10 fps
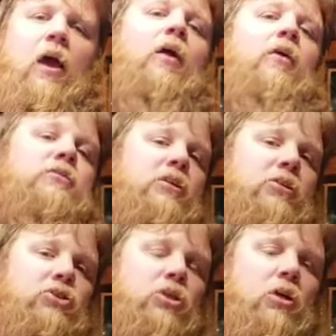
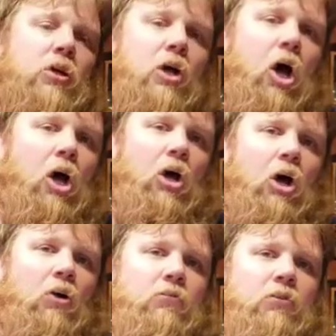heritage
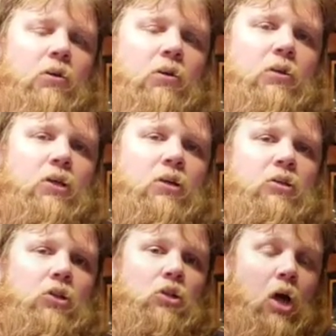of the
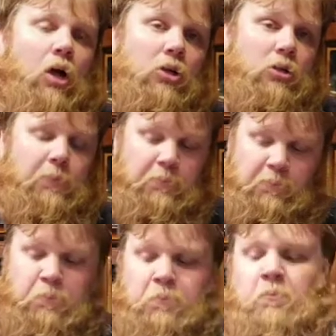lager.
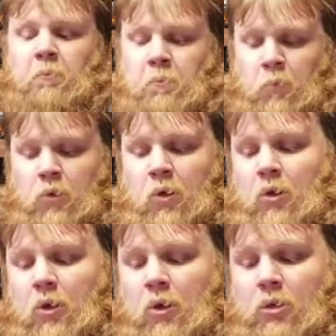
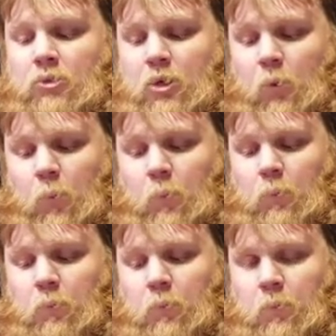So,
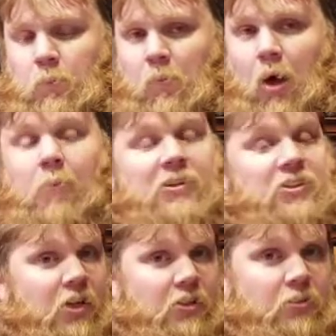I'm
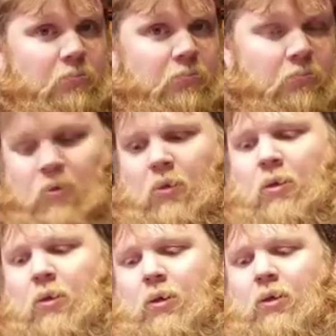excited.
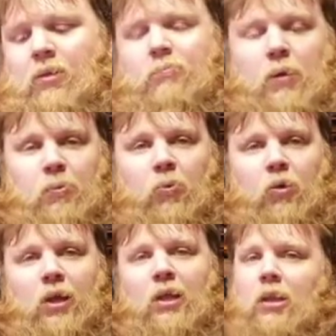Maybe
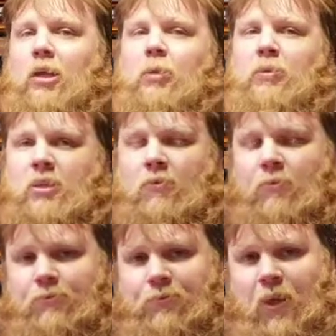we'll get a little bit
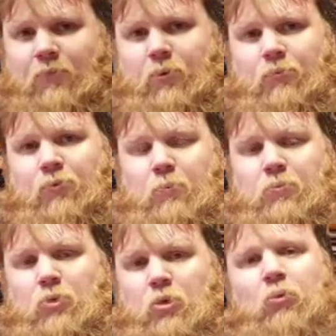different flavor
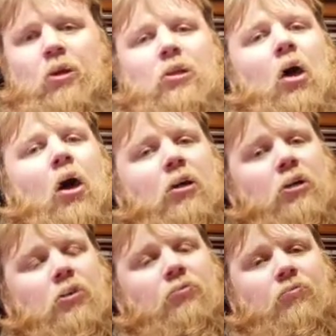from doing a
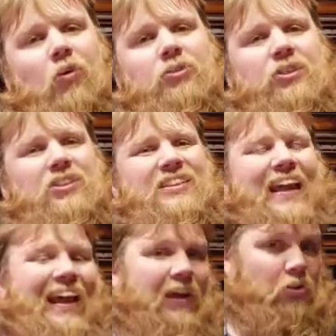lager versus
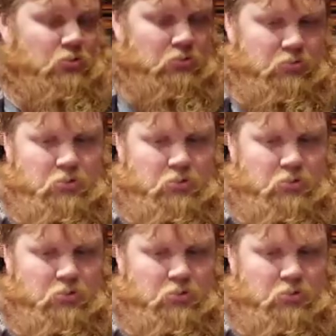an ale.